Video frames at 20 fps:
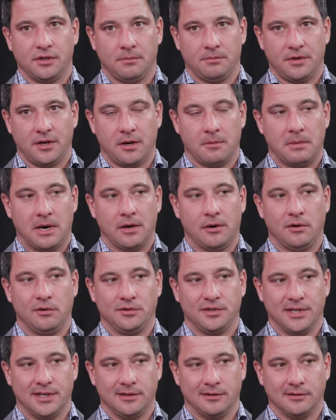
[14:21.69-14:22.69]
something about
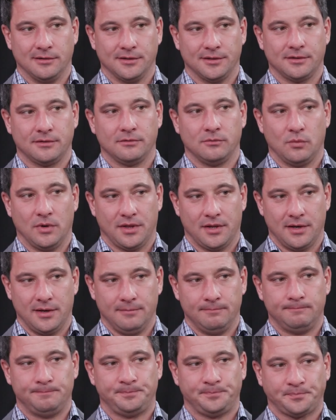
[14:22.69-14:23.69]
hotels with
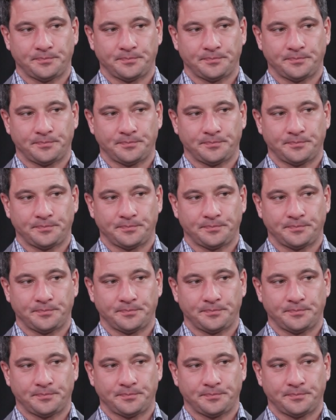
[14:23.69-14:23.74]
him.